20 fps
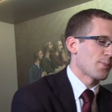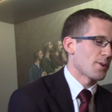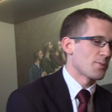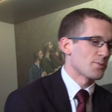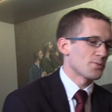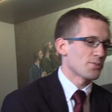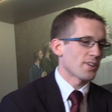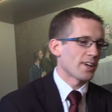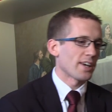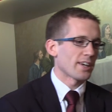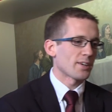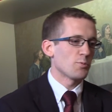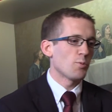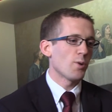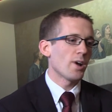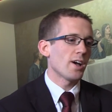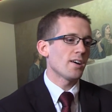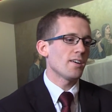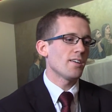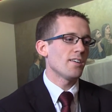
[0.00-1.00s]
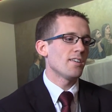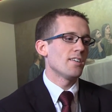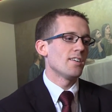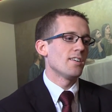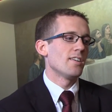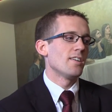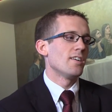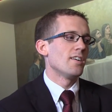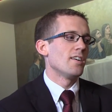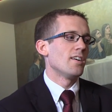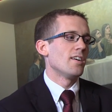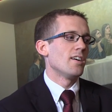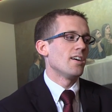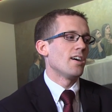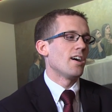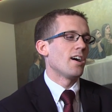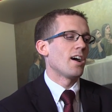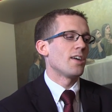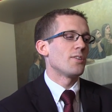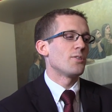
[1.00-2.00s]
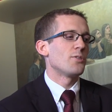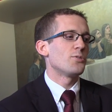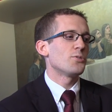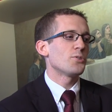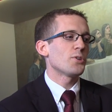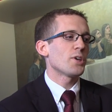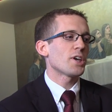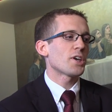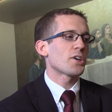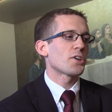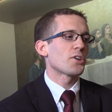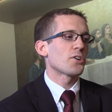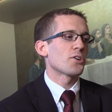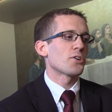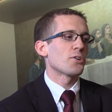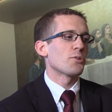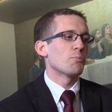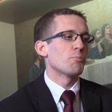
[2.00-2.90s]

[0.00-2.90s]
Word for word: I was like, well, I think